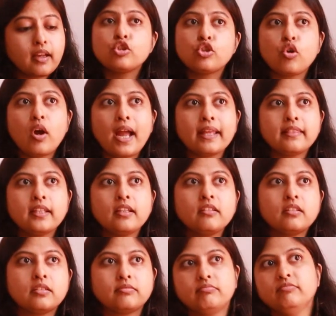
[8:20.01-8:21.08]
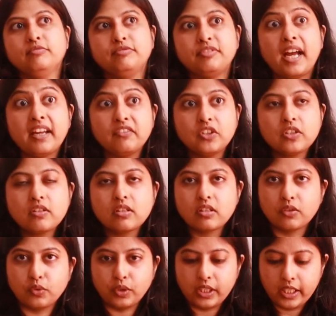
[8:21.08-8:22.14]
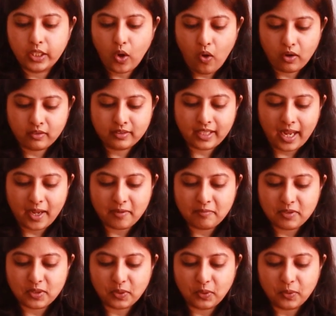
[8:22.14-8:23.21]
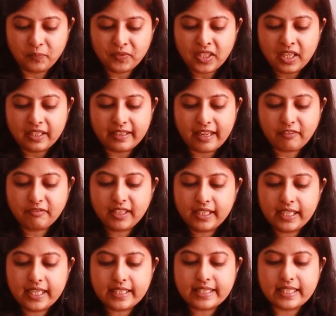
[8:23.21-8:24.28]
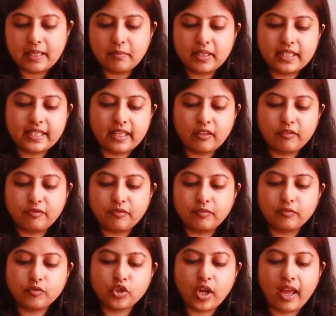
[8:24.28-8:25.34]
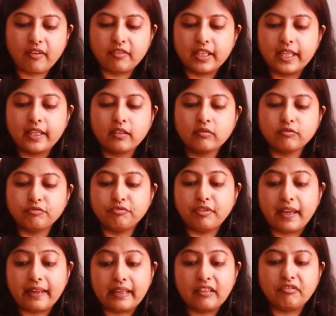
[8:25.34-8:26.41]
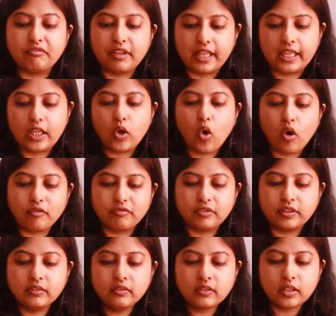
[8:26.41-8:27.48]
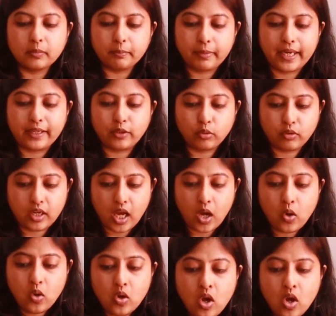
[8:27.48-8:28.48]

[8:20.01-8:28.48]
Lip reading: So I think 5 years is a really long time. So definitely I see myself traveling very, very often compared to now.